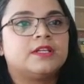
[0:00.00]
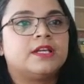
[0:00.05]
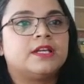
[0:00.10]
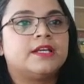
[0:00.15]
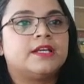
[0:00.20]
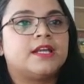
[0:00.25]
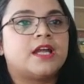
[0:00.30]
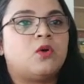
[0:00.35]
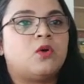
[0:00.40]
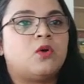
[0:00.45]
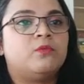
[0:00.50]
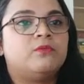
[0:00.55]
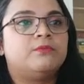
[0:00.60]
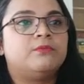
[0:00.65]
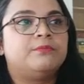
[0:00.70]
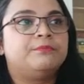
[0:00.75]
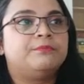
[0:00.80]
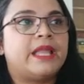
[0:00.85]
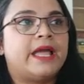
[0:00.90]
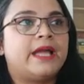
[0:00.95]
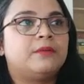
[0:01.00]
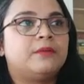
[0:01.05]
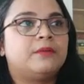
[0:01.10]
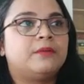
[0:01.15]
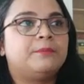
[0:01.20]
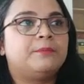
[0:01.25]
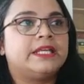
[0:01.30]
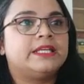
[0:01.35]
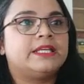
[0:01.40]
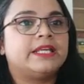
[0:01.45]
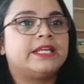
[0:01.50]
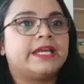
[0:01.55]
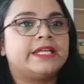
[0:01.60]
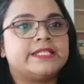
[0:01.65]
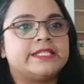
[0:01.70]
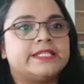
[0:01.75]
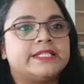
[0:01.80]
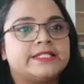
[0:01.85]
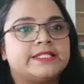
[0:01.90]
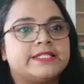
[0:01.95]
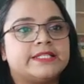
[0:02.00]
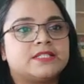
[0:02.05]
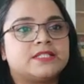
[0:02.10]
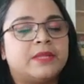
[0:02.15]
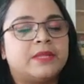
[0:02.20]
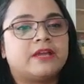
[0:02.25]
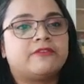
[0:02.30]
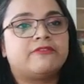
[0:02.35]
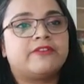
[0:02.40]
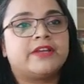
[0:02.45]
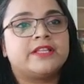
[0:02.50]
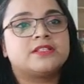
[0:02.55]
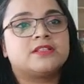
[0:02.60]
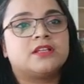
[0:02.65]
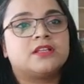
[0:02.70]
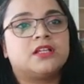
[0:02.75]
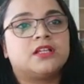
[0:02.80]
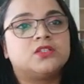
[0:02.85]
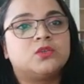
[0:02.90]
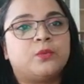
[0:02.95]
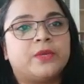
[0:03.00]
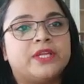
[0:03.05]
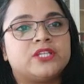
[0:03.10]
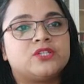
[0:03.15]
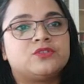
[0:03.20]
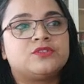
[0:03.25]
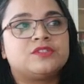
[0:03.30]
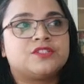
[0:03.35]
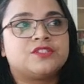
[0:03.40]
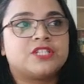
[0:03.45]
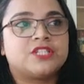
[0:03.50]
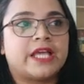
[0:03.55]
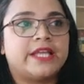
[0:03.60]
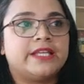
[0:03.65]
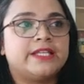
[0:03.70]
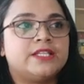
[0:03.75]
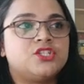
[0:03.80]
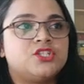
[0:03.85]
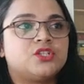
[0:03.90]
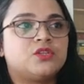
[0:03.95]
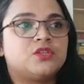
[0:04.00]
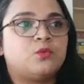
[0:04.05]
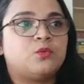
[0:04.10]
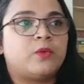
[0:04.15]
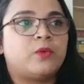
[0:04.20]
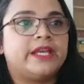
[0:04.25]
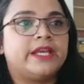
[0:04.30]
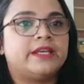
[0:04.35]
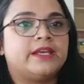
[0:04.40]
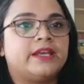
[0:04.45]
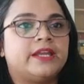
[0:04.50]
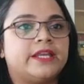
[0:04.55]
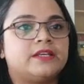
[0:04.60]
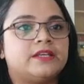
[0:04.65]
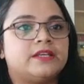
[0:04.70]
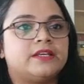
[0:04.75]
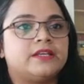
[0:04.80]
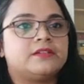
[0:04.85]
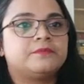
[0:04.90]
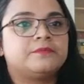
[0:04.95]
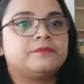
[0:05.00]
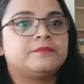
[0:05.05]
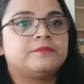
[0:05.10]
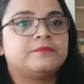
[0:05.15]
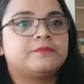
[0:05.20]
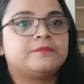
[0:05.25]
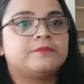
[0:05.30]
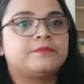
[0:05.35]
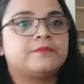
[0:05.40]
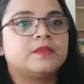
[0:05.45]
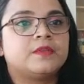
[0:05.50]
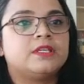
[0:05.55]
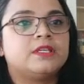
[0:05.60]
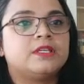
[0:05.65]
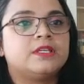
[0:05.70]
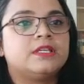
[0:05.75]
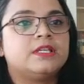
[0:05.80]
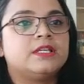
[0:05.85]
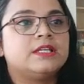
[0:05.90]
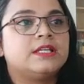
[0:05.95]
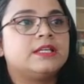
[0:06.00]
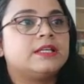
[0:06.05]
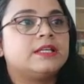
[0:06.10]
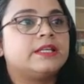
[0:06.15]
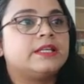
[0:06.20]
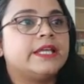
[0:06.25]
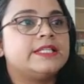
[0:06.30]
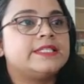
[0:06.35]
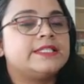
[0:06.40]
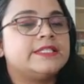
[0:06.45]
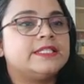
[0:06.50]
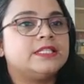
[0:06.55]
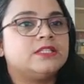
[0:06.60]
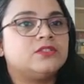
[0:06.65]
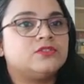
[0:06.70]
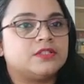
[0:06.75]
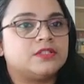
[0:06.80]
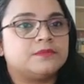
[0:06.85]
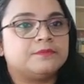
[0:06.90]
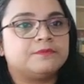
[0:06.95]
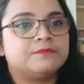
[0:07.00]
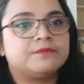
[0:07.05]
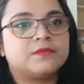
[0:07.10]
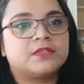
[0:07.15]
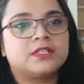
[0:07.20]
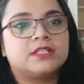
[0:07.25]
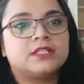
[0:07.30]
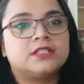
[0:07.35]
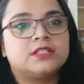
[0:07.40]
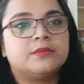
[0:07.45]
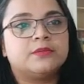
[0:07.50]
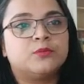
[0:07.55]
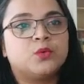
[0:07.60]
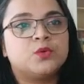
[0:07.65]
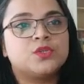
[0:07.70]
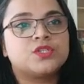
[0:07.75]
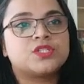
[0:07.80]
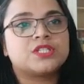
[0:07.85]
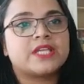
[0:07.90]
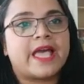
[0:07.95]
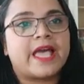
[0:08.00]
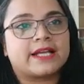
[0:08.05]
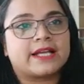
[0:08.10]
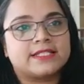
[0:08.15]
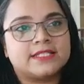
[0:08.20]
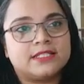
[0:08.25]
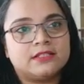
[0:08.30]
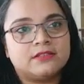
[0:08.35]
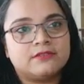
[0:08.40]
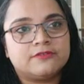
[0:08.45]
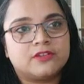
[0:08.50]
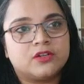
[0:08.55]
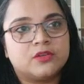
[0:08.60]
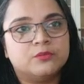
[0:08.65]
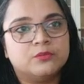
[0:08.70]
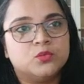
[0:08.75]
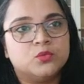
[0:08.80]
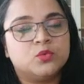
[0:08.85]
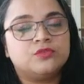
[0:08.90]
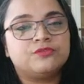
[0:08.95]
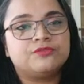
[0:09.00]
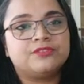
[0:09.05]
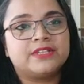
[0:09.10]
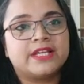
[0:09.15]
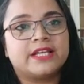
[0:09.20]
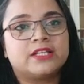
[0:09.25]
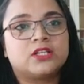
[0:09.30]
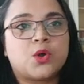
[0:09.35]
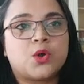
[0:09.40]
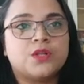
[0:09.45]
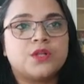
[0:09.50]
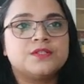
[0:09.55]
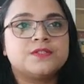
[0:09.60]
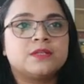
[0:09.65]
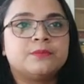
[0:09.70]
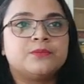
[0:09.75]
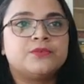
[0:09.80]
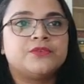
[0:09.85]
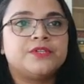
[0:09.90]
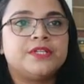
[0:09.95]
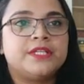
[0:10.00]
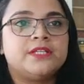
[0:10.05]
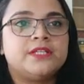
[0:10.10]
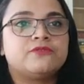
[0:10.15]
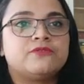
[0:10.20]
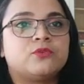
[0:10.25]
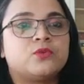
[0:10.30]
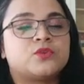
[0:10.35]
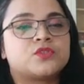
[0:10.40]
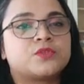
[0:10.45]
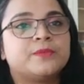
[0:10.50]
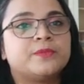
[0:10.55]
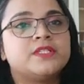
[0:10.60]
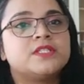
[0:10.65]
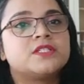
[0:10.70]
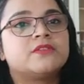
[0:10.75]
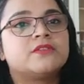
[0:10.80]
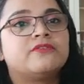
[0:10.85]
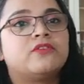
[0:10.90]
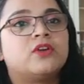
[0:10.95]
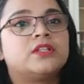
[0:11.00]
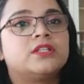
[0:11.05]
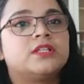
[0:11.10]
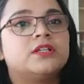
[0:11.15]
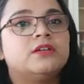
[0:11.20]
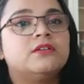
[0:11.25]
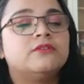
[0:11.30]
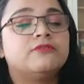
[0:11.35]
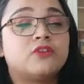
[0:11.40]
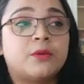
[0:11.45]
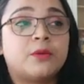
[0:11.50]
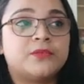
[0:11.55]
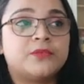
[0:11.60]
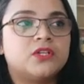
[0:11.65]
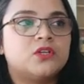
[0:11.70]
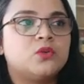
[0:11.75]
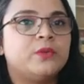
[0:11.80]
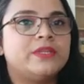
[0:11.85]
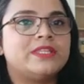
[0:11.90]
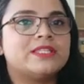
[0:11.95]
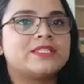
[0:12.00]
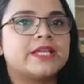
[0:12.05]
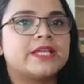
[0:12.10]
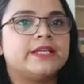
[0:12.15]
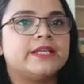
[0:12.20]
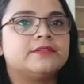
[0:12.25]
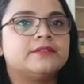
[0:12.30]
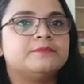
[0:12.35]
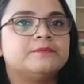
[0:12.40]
Now black played knight c6. Black finds another way to challenge the white knight. Knight c3, the most active move that calls up reinforcements from the queen side.